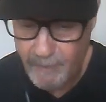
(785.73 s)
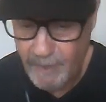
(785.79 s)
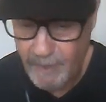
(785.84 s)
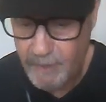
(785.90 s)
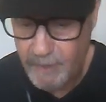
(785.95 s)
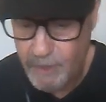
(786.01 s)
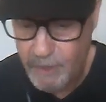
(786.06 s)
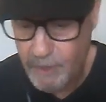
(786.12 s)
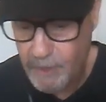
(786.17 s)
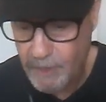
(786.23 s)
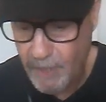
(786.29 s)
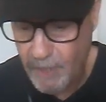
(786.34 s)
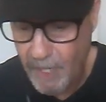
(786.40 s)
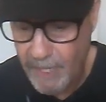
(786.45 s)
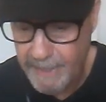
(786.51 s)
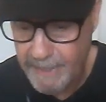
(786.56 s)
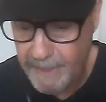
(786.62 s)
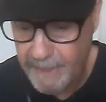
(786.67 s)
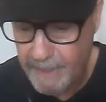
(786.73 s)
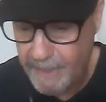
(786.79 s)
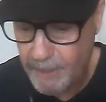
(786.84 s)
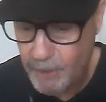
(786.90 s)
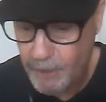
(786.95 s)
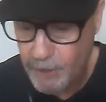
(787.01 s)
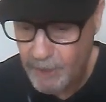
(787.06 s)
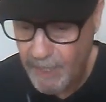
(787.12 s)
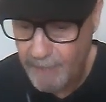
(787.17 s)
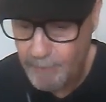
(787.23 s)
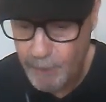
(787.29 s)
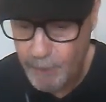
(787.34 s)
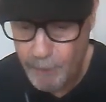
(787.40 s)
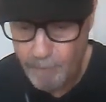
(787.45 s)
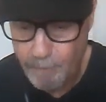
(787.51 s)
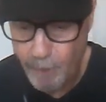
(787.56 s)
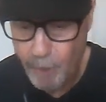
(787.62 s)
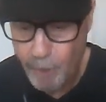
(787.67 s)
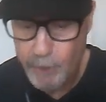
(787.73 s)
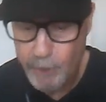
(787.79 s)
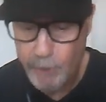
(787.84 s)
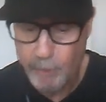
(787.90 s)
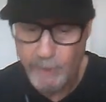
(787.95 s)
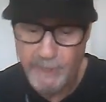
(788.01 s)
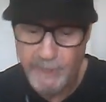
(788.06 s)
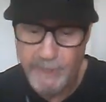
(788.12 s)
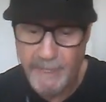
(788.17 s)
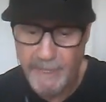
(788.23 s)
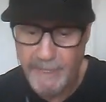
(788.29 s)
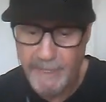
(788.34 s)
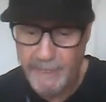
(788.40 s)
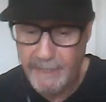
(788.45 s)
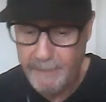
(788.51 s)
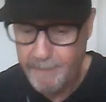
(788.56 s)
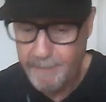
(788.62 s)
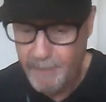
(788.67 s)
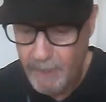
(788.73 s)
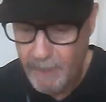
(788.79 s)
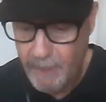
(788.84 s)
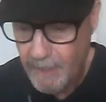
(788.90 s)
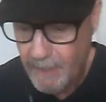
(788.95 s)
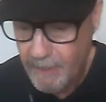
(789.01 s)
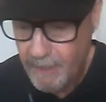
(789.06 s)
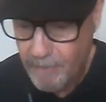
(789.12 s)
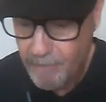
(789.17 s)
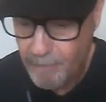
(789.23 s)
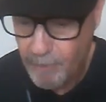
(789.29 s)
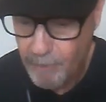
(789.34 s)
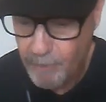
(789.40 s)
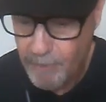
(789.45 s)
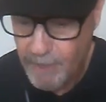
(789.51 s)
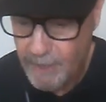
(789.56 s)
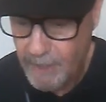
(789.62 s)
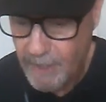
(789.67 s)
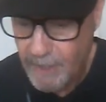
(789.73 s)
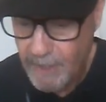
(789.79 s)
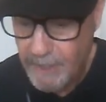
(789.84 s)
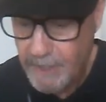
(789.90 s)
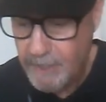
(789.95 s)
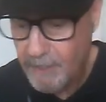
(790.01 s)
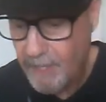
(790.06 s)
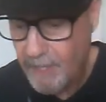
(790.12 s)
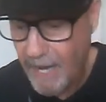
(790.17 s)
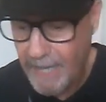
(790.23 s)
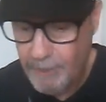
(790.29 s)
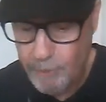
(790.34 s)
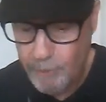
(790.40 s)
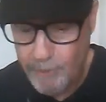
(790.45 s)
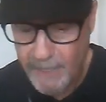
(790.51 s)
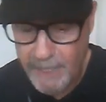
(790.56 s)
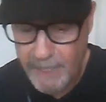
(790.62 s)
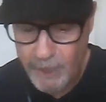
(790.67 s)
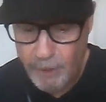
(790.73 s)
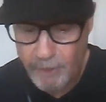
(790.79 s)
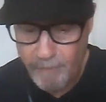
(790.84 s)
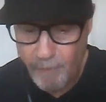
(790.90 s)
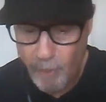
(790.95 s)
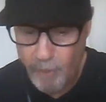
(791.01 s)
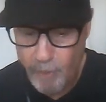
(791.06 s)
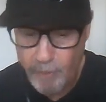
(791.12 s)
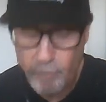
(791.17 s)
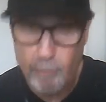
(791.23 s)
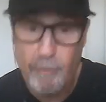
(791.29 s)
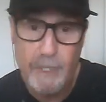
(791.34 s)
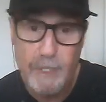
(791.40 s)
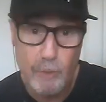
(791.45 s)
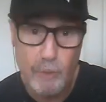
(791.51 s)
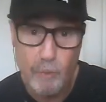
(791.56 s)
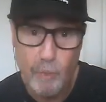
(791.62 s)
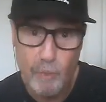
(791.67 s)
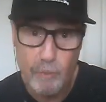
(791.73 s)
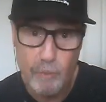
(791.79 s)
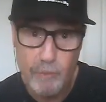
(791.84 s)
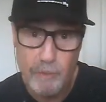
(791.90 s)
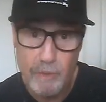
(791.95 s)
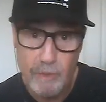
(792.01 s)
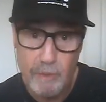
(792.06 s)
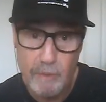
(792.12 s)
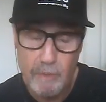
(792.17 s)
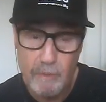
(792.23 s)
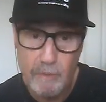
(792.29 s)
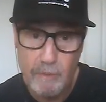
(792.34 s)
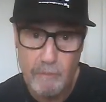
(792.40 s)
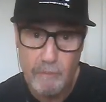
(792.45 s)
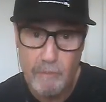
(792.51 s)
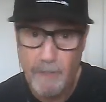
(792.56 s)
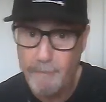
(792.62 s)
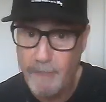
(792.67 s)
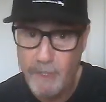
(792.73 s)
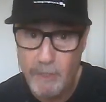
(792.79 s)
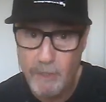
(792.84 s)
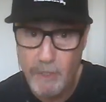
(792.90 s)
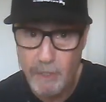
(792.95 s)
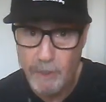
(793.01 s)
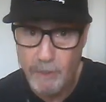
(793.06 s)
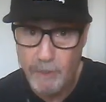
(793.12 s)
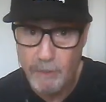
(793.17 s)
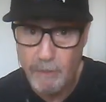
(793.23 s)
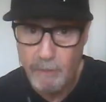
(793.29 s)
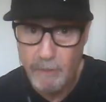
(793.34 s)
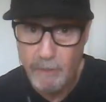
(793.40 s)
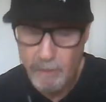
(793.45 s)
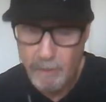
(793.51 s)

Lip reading: in the society, then shapes your personal identity through the indoctrination of all the rituals, repetition,